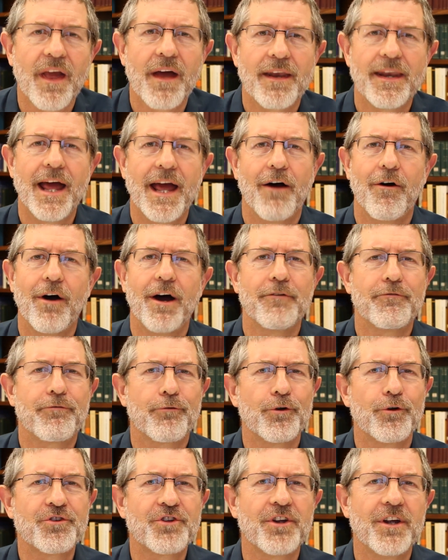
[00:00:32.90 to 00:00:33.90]
Now,
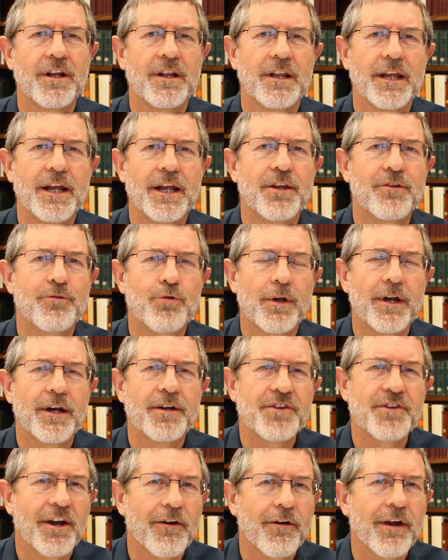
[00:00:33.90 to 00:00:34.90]
unfortunately,
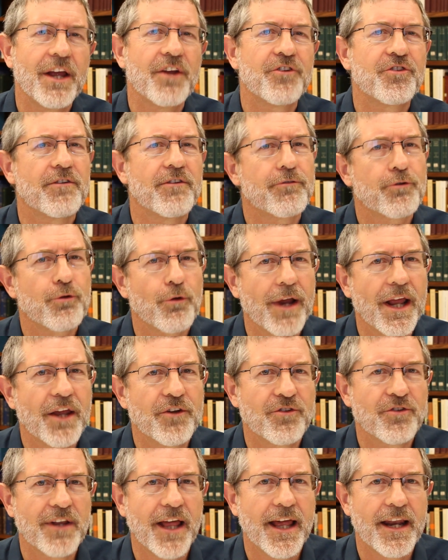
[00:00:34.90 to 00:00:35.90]
Trinitarians have
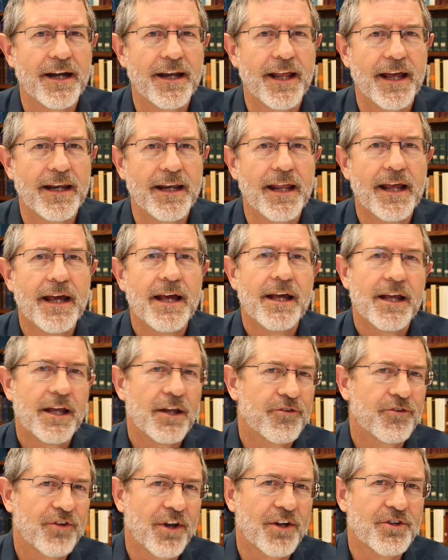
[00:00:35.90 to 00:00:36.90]
translated it
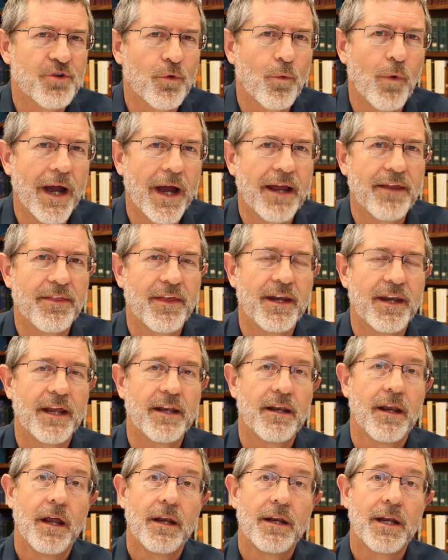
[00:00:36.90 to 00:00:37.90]
in such a way that
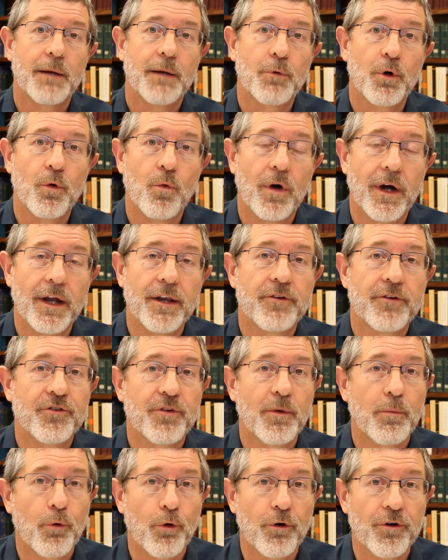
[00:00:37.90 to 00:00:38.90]
it, number one,
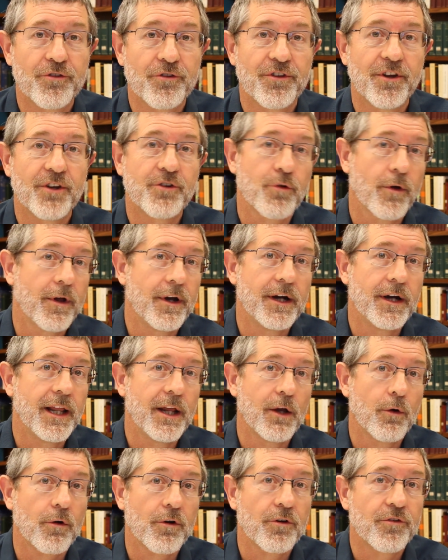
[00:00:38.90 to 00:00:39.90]
supports the
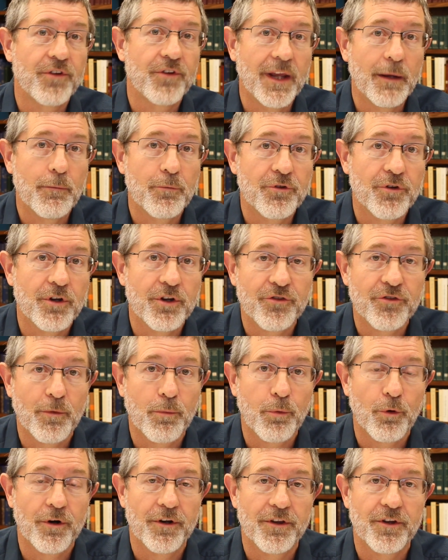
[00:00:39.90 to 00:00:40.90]
Trinity or seems to
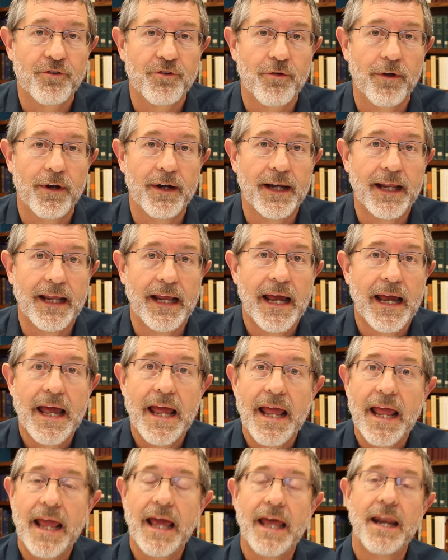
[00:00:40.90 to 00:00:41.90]
support the Trinity,
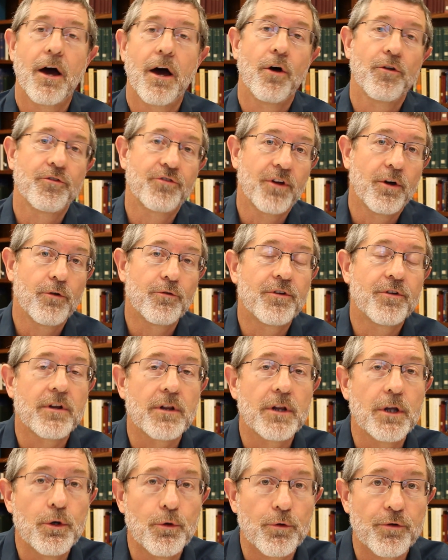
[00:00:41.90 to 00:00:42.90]
and also
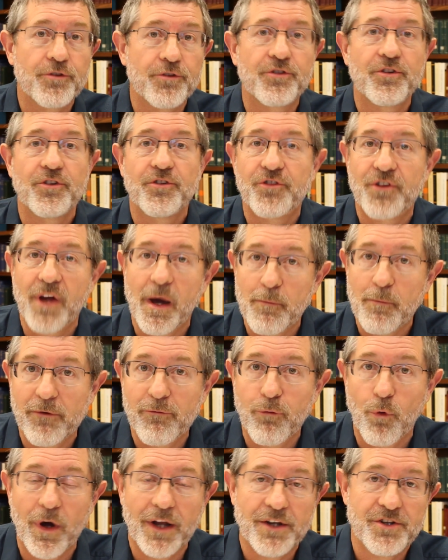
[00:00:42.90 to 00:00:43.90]
dilutes some
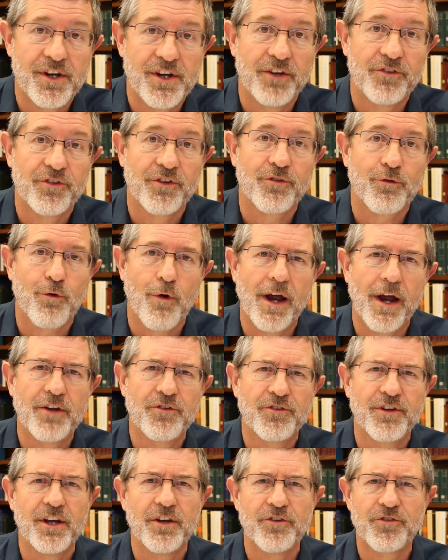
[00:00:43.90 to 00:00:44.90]
of what Jesus
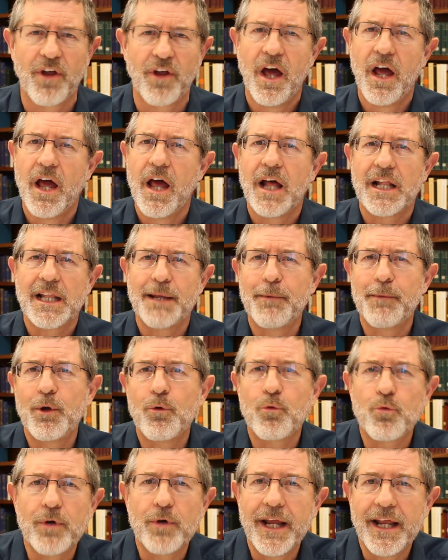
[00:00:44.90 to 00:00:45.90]
Christ is. Let me
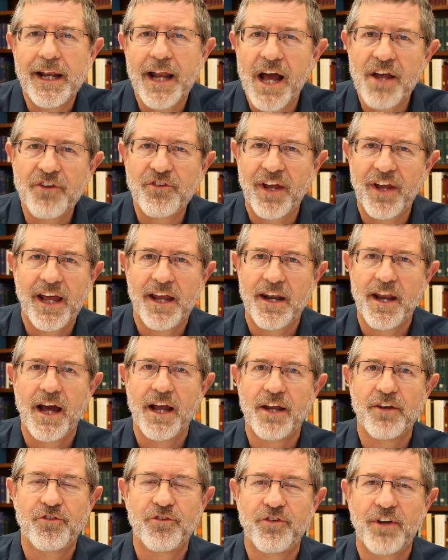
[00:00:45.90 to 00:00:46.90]
read Isaiah
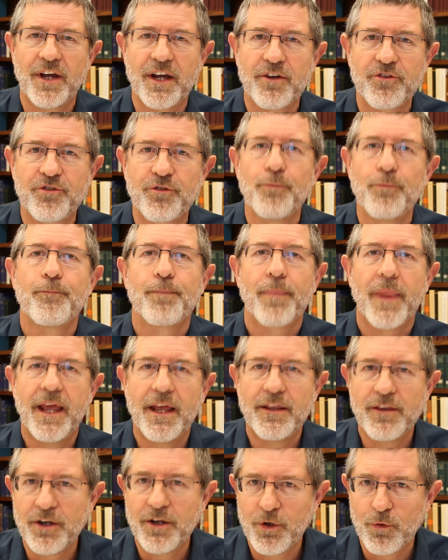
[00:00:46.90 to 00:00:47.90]
nine six
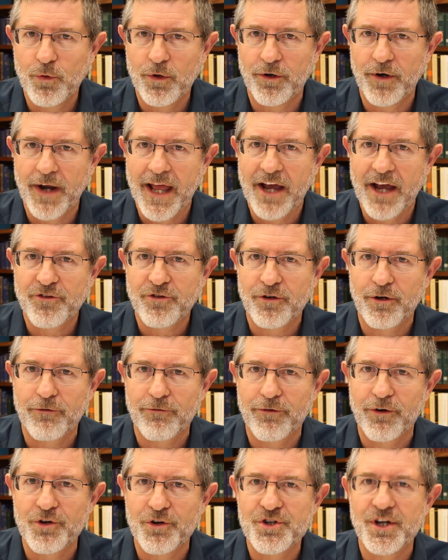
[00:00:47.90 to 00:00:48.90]
in the New International
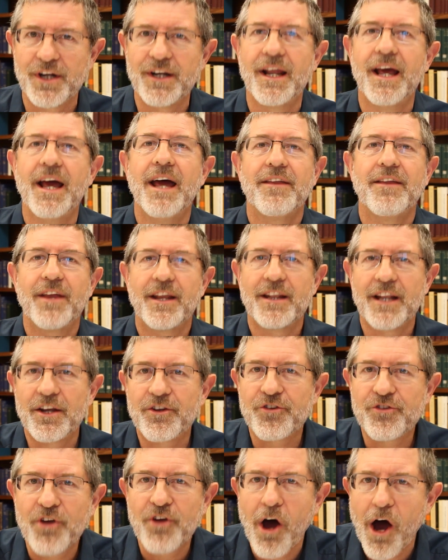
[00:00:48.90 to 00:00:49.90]
Version, then
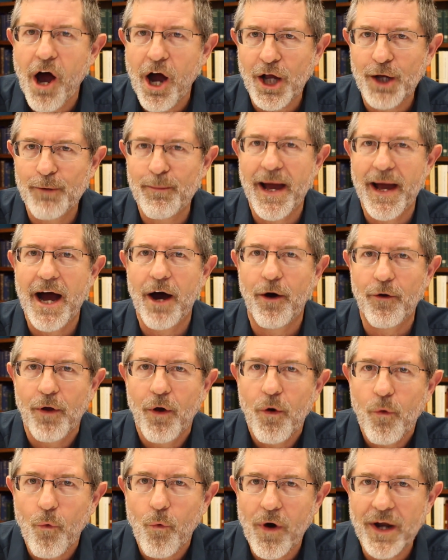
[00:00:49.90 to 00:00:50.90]
let's talk about
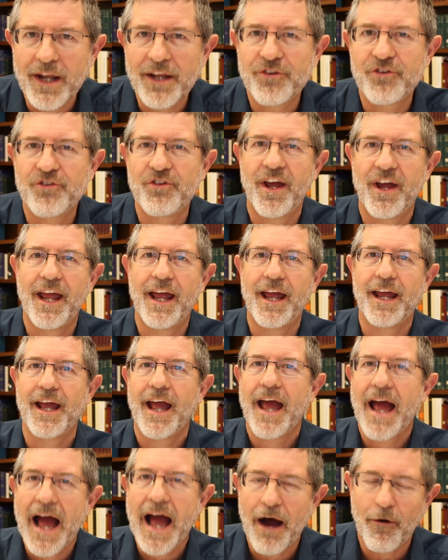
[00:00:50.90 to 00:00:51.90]
what it's
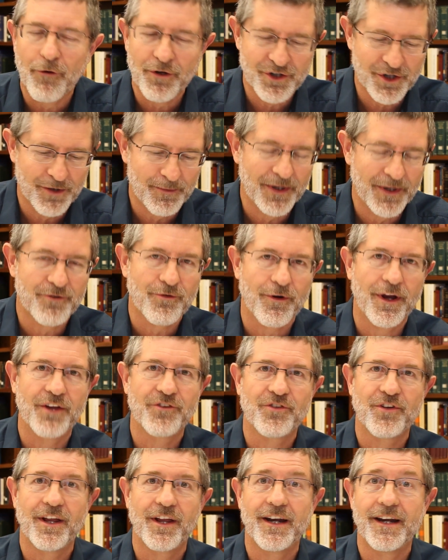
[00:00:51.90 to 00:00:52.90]
saying, how it should be
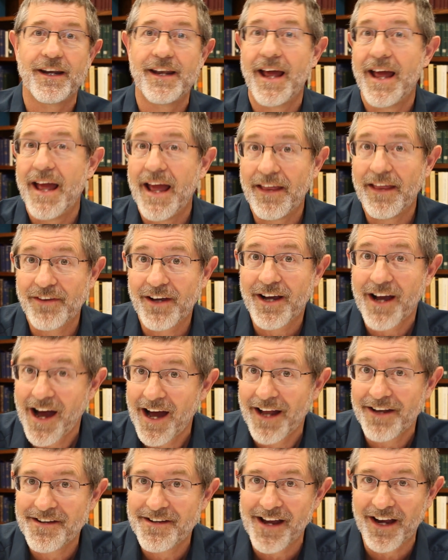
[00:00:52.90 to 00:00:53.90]
translated, and the
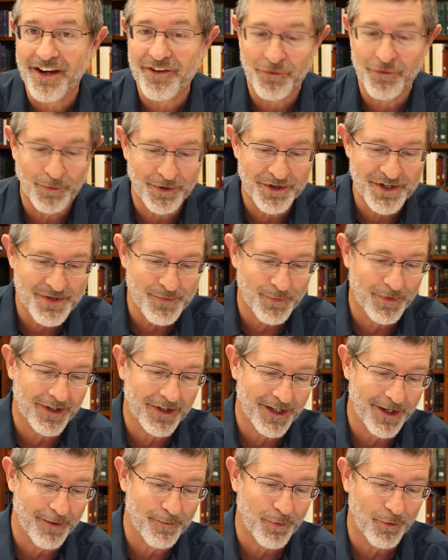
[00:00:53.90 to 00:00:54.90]
context, which is
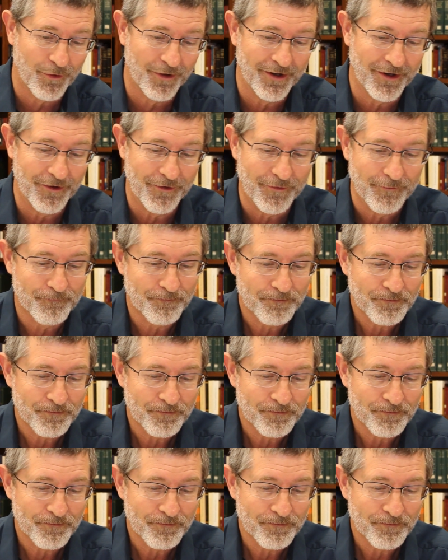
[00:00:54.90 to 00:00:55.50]
really important.